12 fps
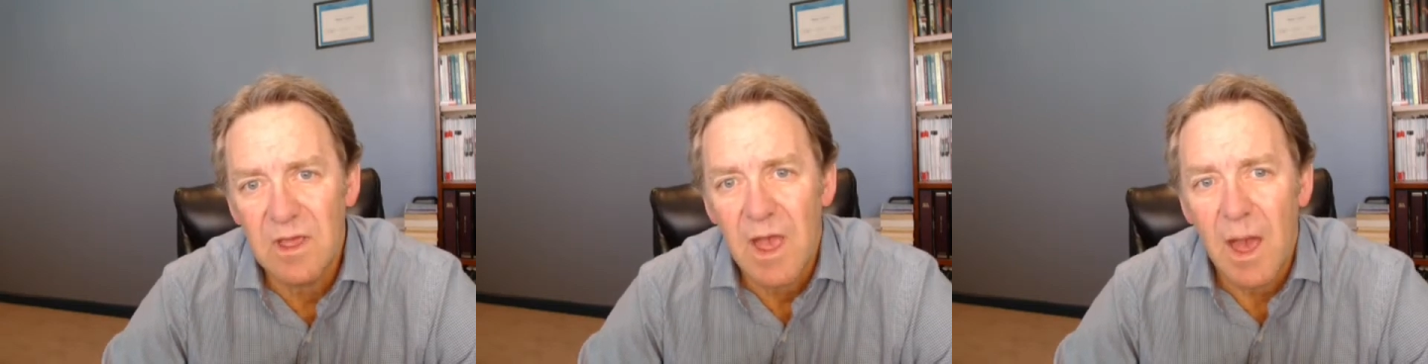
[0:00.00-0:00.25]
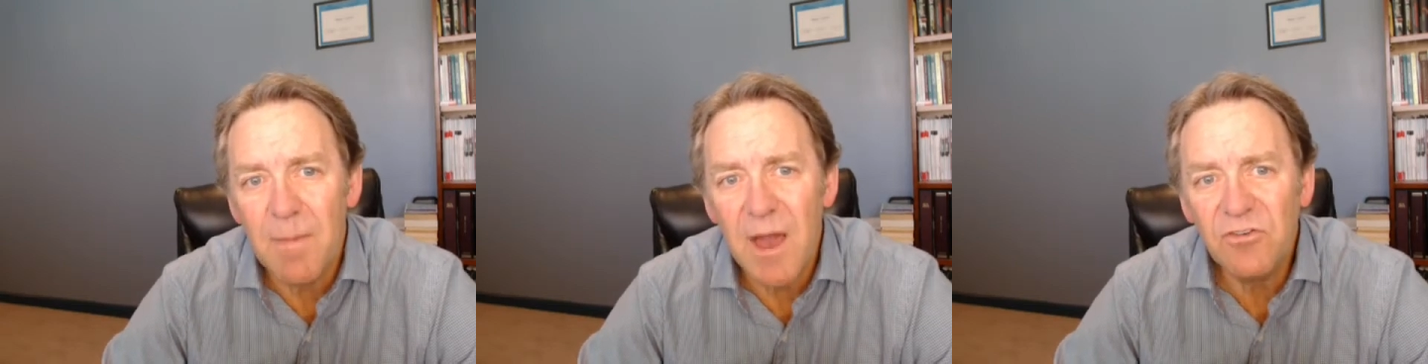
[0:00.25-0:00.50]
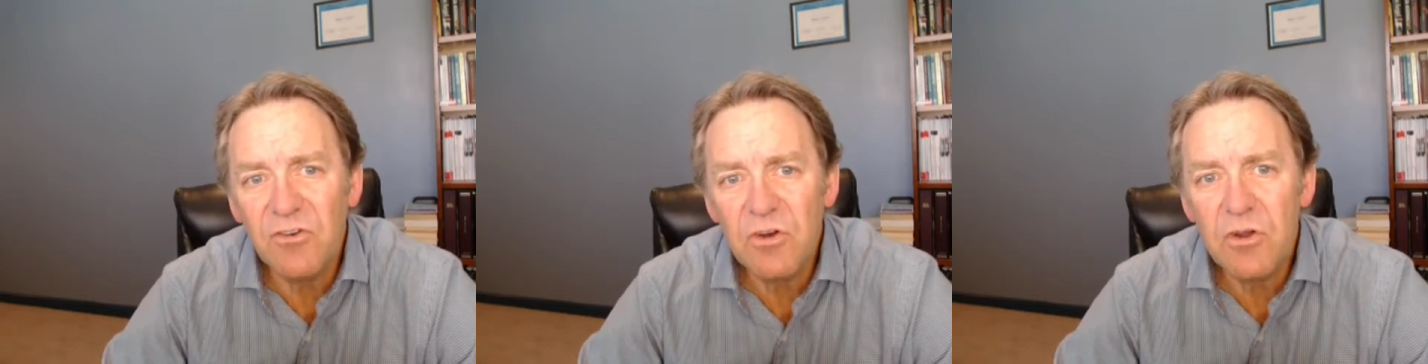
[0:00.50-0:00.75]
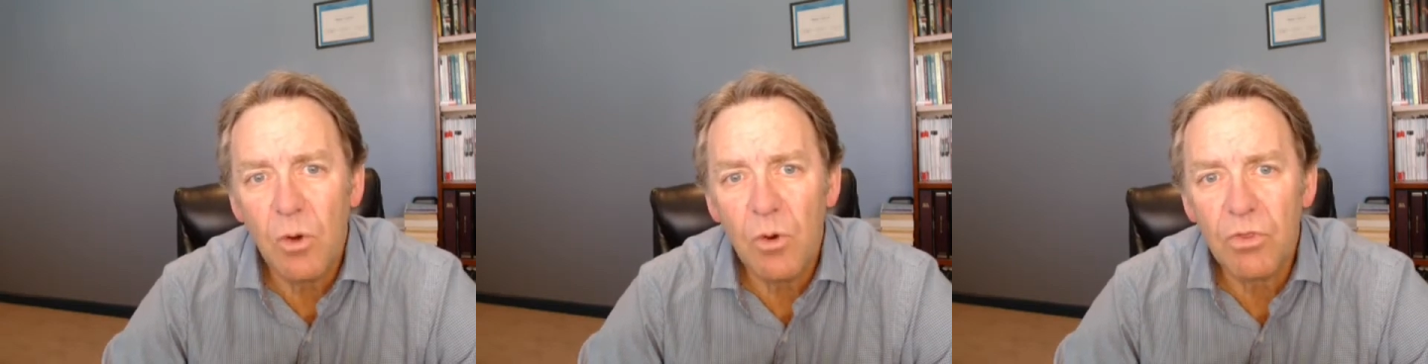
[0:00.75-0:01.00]
Imagine you're
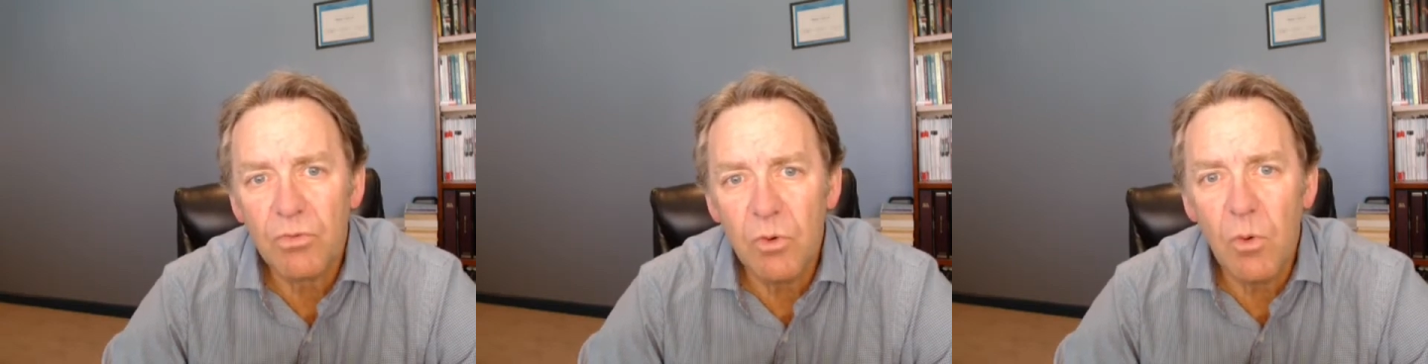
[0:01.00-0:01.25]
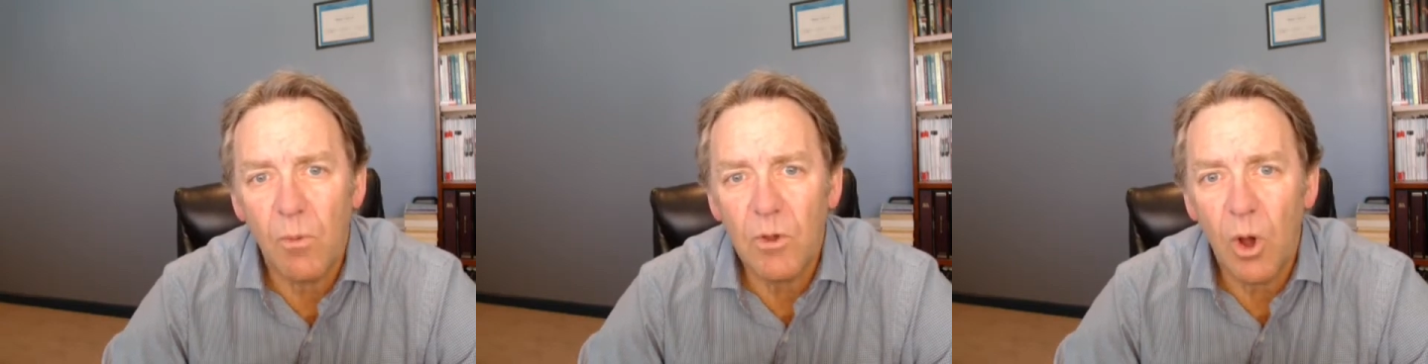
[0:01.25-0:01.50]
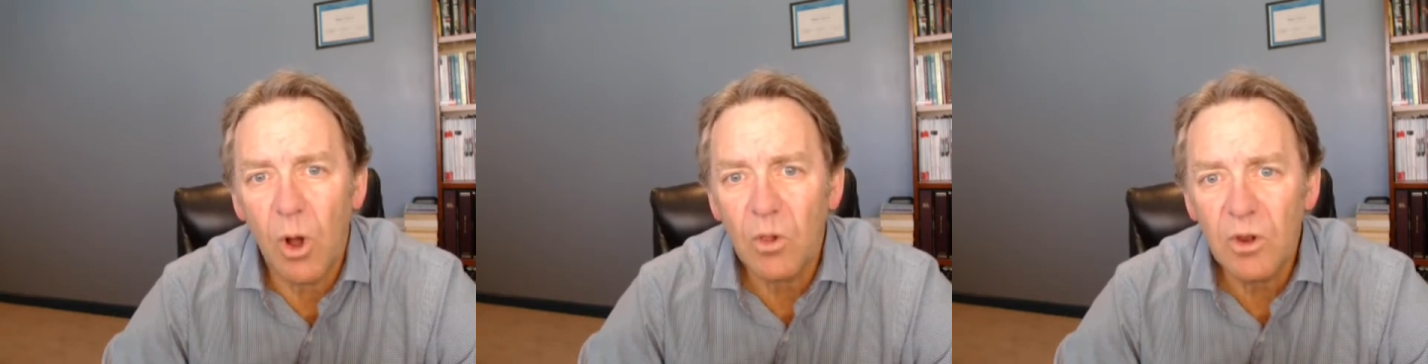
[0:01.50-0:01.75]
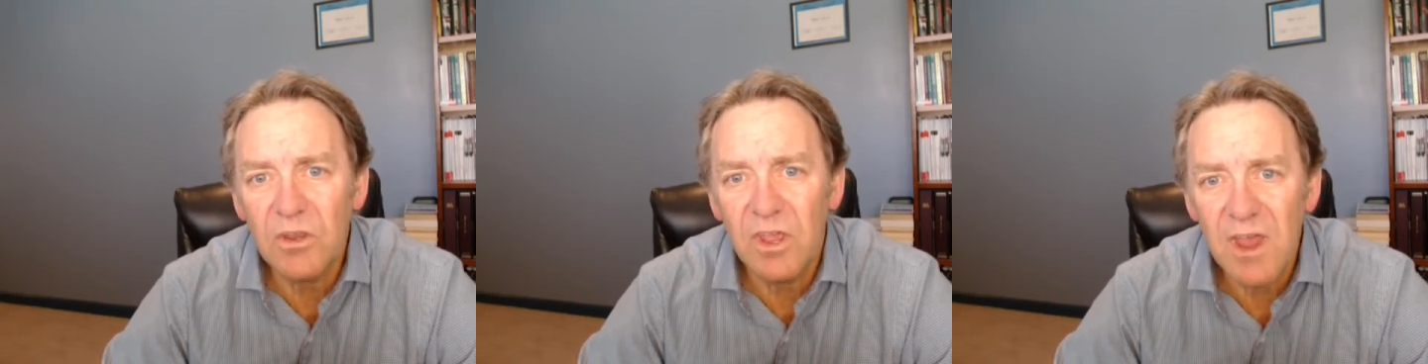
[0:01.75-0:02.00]
going through what we all are
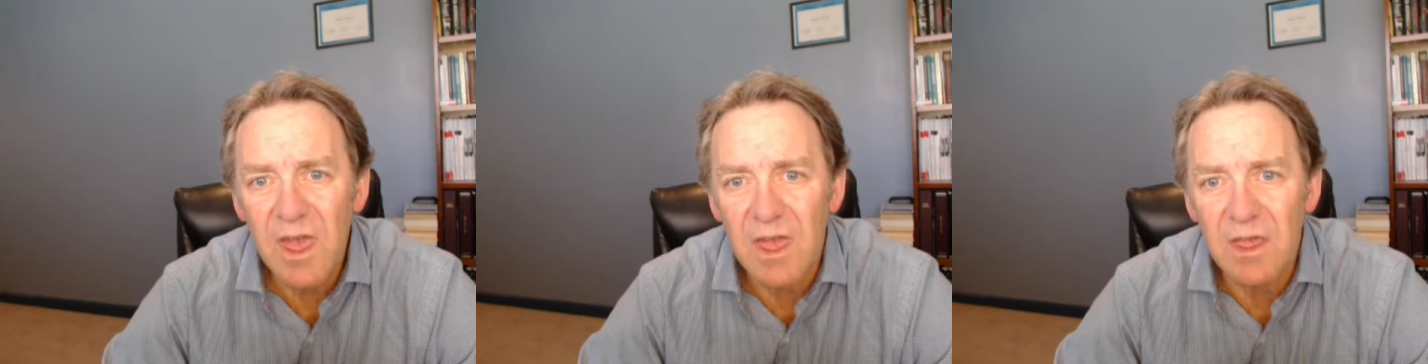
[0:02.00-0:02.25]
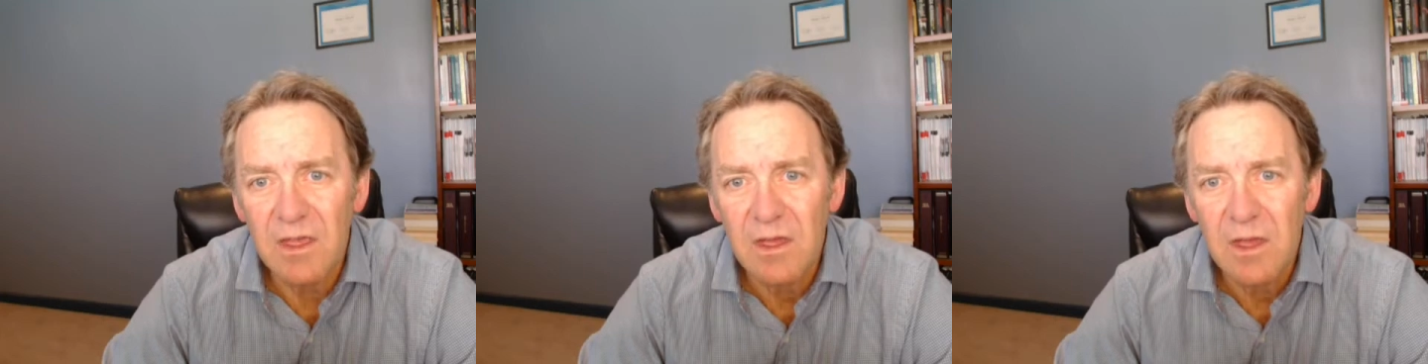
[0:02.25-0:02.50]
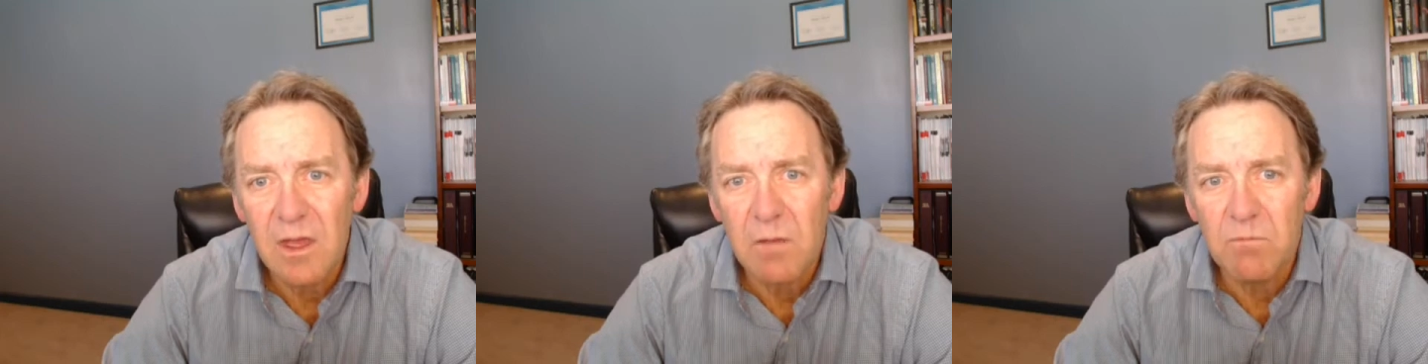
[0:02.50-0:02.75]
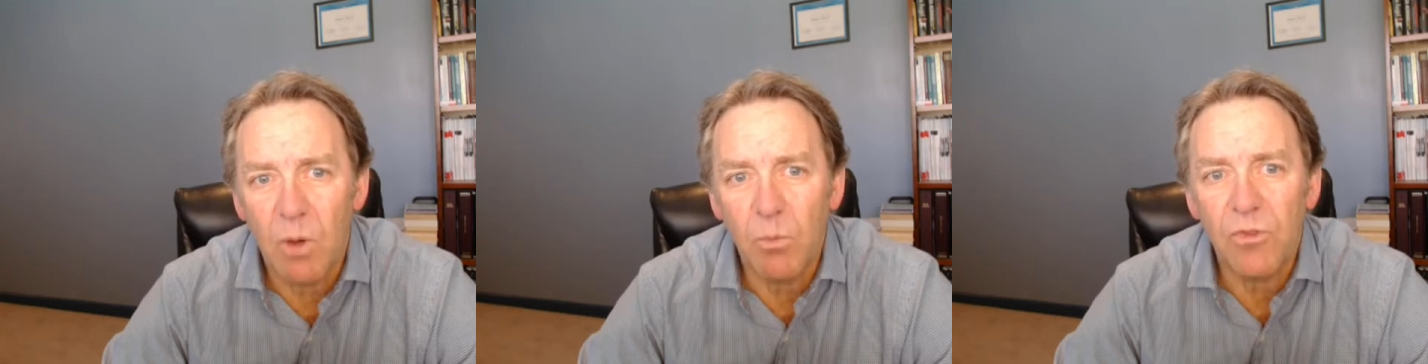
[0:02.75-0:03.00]
today,
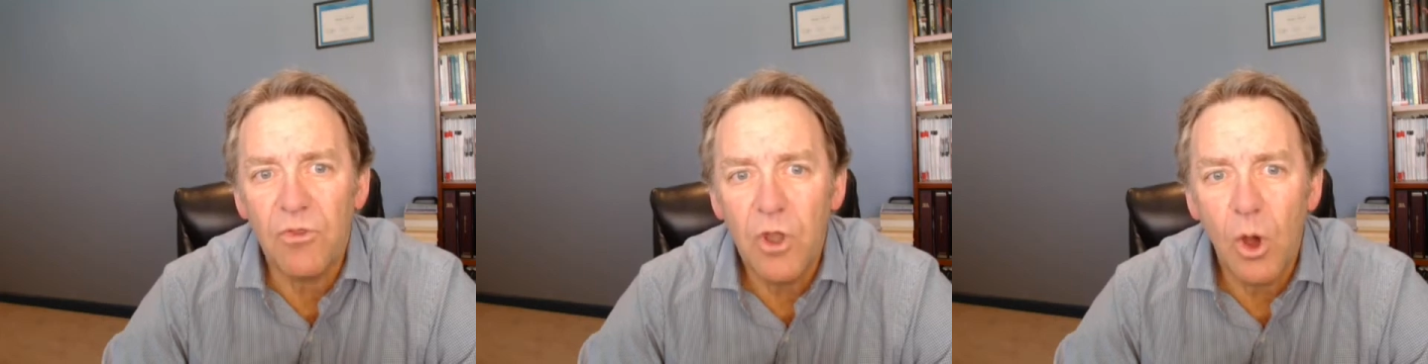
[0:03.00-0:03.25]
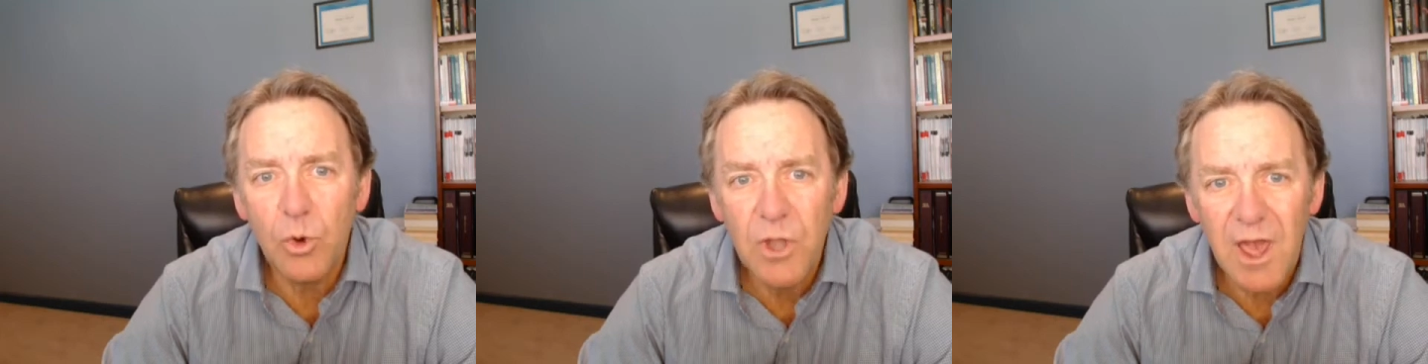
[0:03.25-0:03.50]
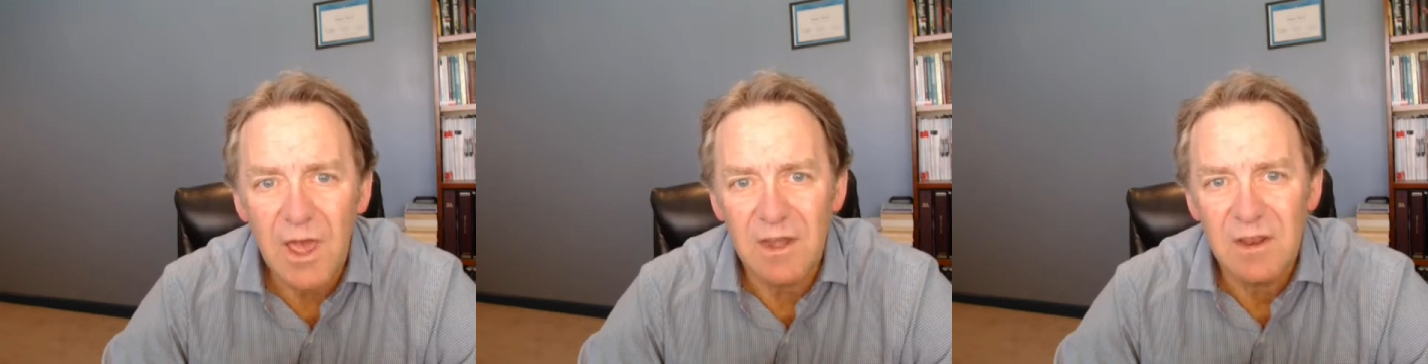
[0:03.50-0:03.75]
but with no debt